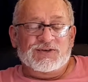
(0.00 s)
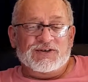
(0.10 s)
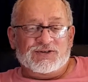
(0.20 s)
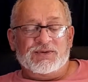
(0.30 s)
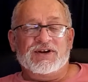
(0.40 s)
the
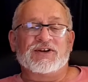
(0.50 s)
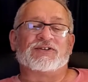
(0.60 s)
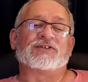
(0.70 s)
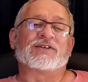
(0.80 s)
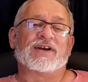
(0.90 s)

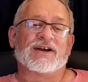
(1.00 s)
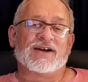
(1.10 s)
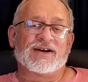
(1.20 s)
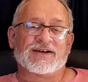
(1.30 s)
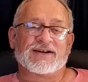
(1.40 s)
Swedish
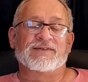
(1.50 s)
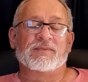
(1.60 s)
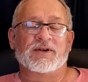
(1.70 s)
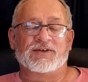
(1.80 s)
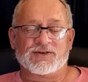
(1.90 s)

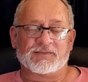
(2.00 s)
government